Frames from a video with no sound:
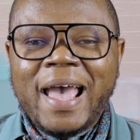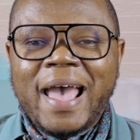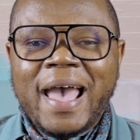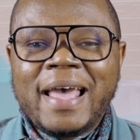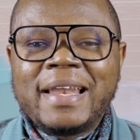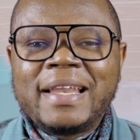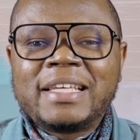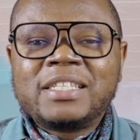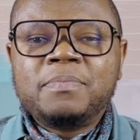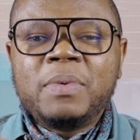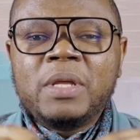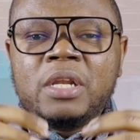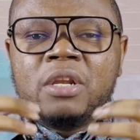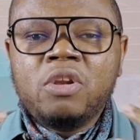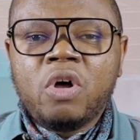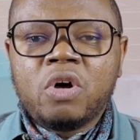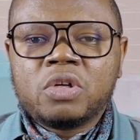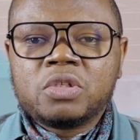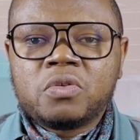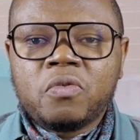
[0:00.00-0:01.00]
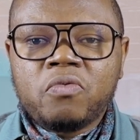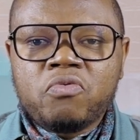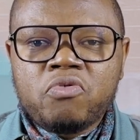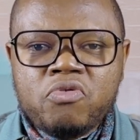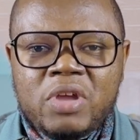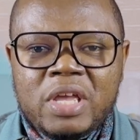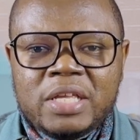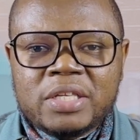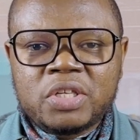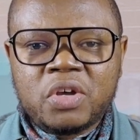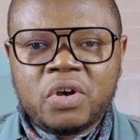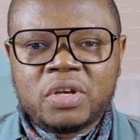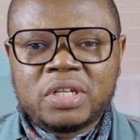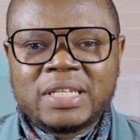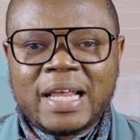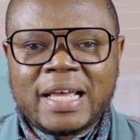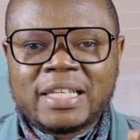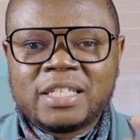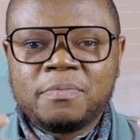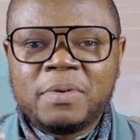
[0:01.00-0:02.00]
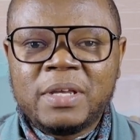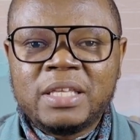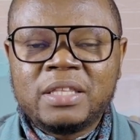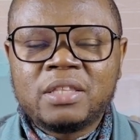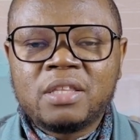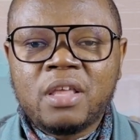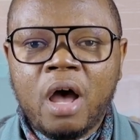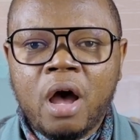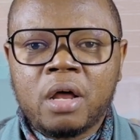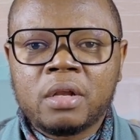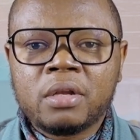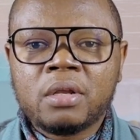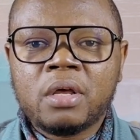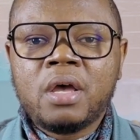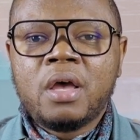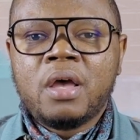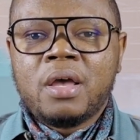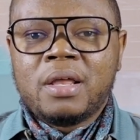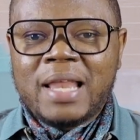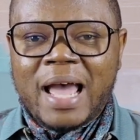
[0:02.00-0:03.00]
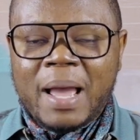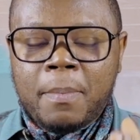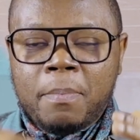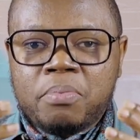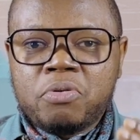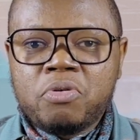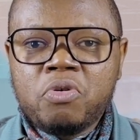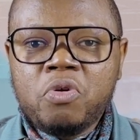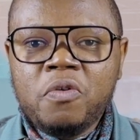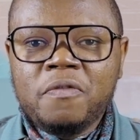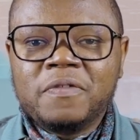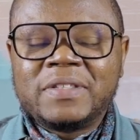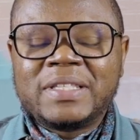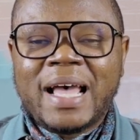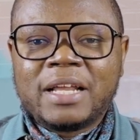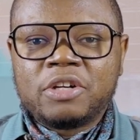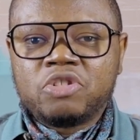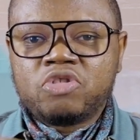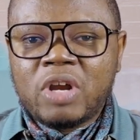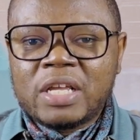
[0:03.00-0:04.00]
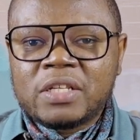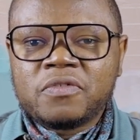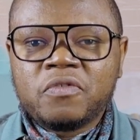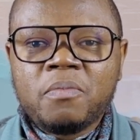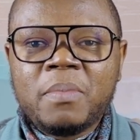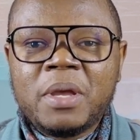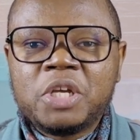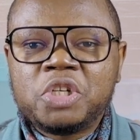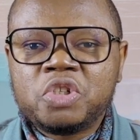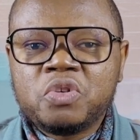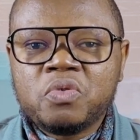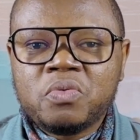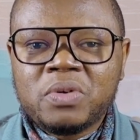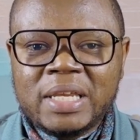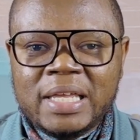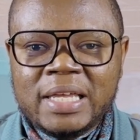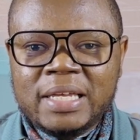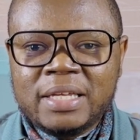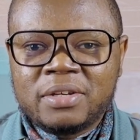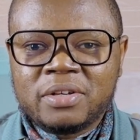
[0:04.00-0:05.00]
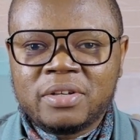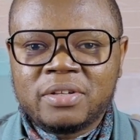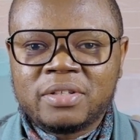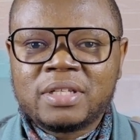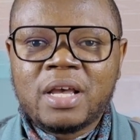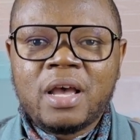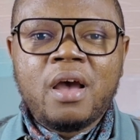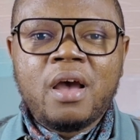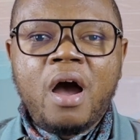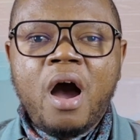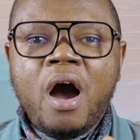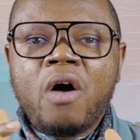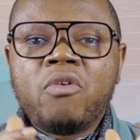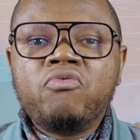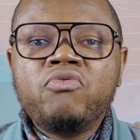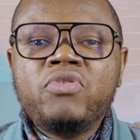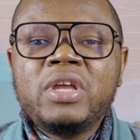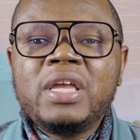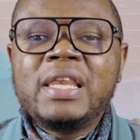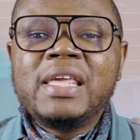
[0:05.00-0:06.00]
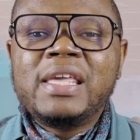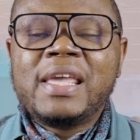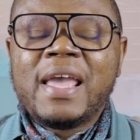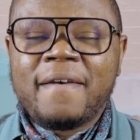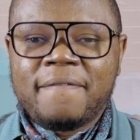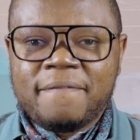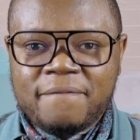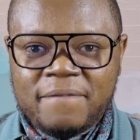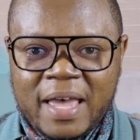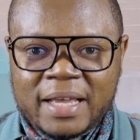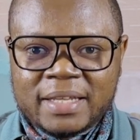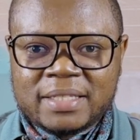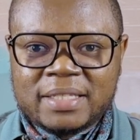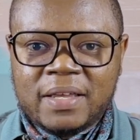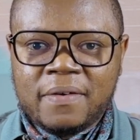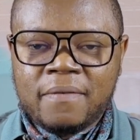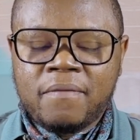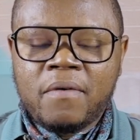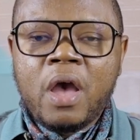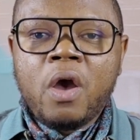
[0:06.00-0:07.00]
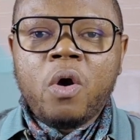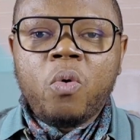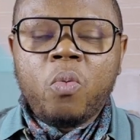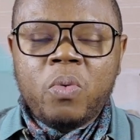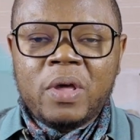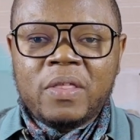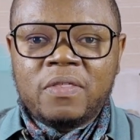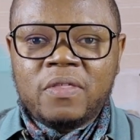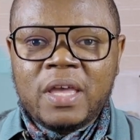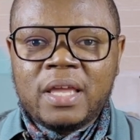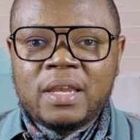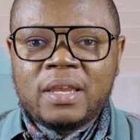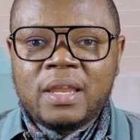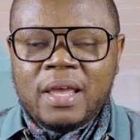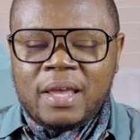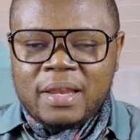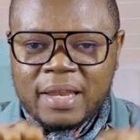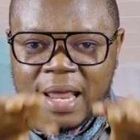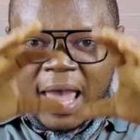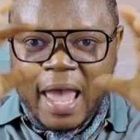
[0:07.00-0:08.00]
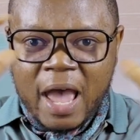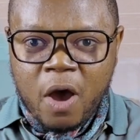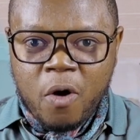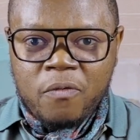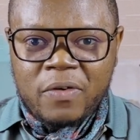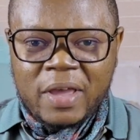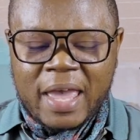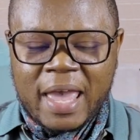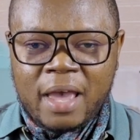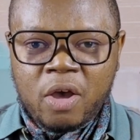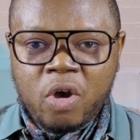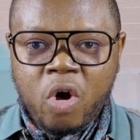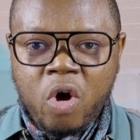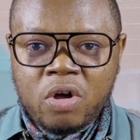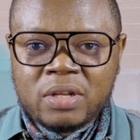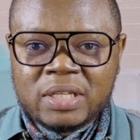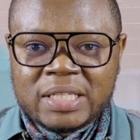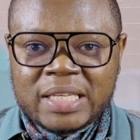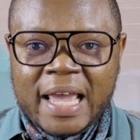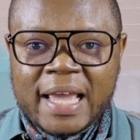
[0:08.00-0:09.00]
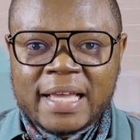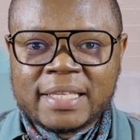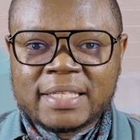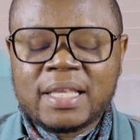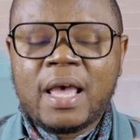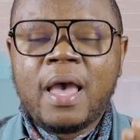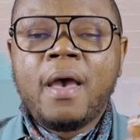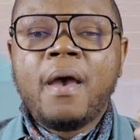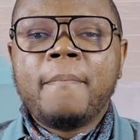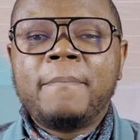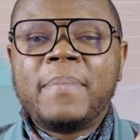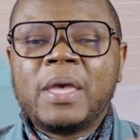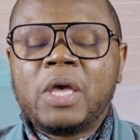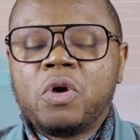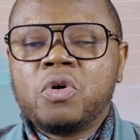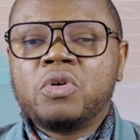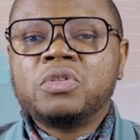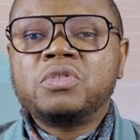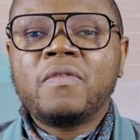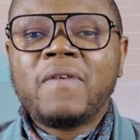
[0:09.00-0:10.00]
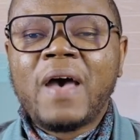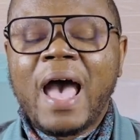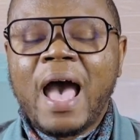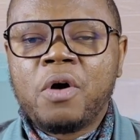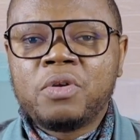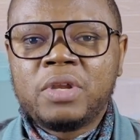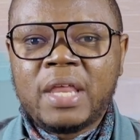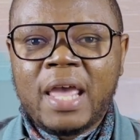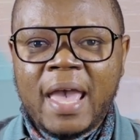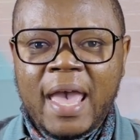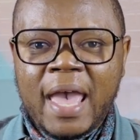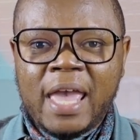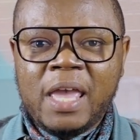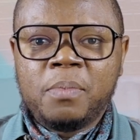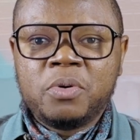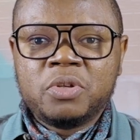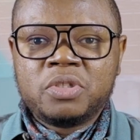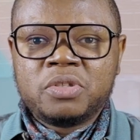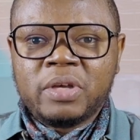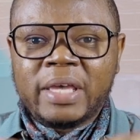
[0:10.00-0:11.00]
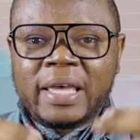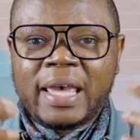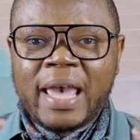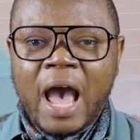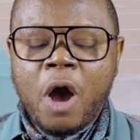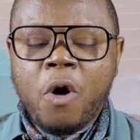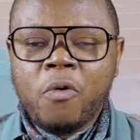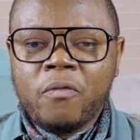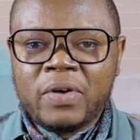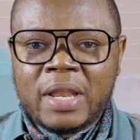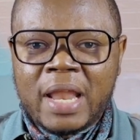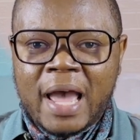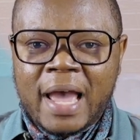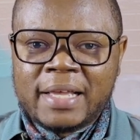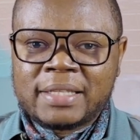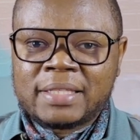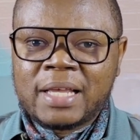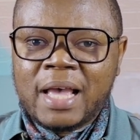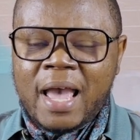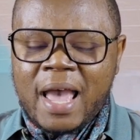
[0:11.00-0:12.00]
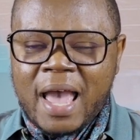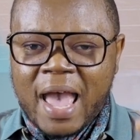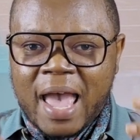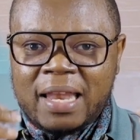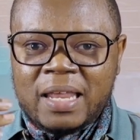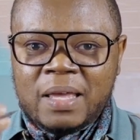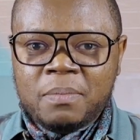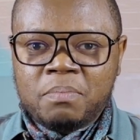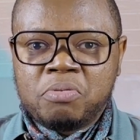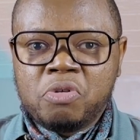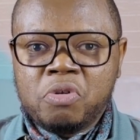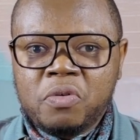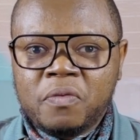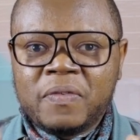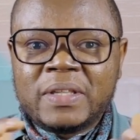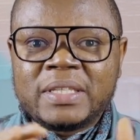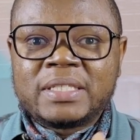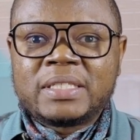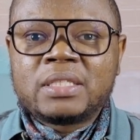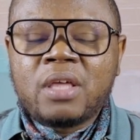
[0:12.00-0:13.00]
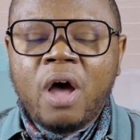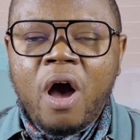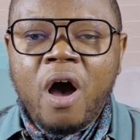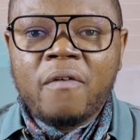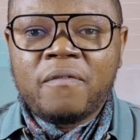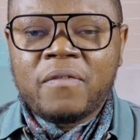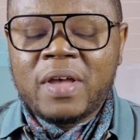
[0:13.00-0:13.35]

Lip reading: And there's been lots of research that has been done that proves that transformational leaders are really effective within the healthcare context because of how they're able to galvanize and improve staff